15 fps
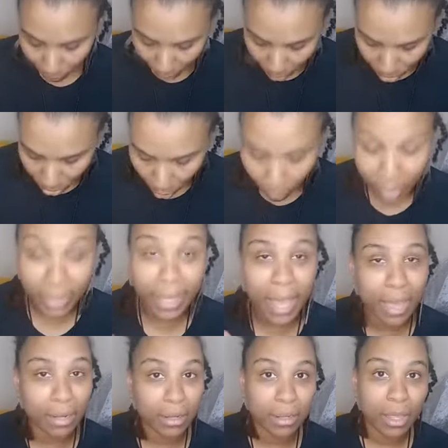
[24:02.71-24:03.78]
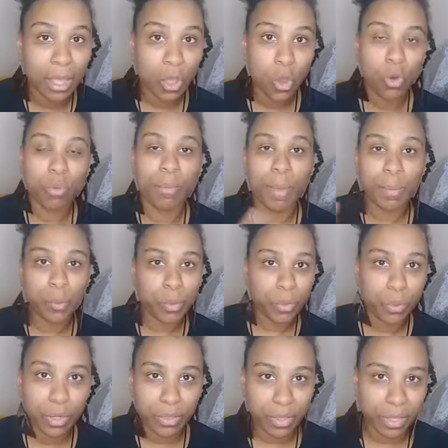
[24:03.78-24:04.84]
So, and again, remember with
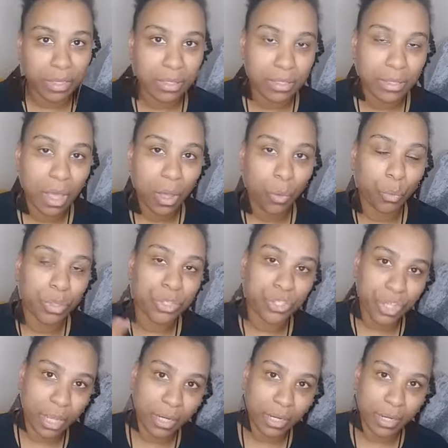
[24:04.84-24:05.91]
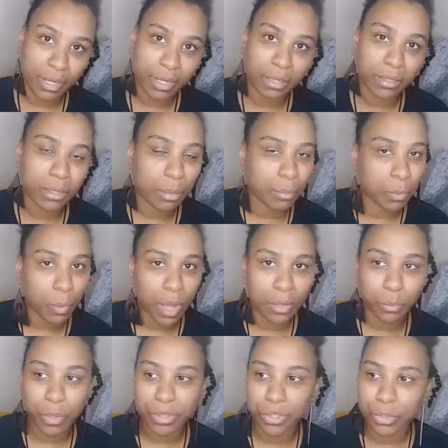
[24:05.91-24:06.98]
all of this, with journaling, number one,
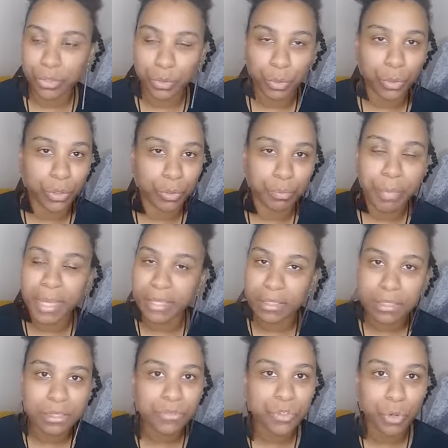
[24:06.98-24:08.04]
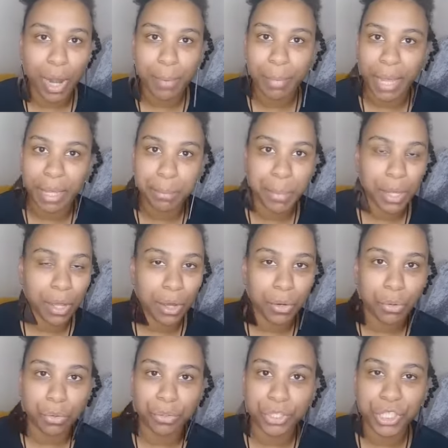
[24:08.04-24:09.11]
whether you do it on pieces of scrap paper
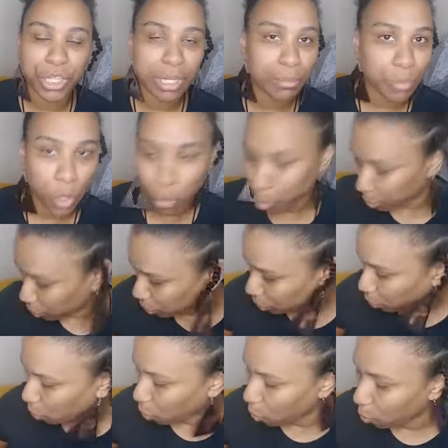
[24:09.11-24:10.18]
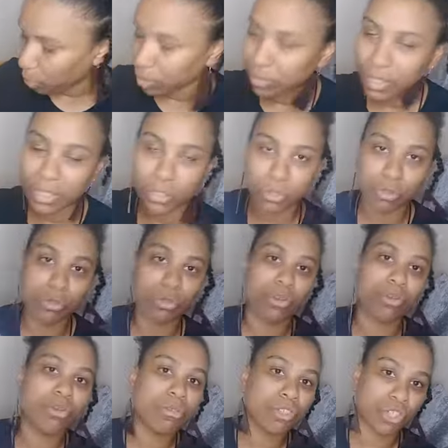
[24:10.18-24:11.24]
or a cheap notebook or one of these
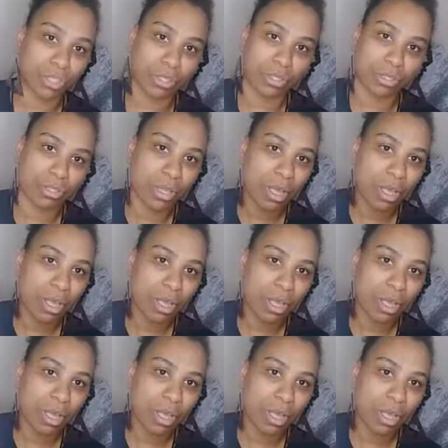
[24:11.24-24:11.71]
gorgeous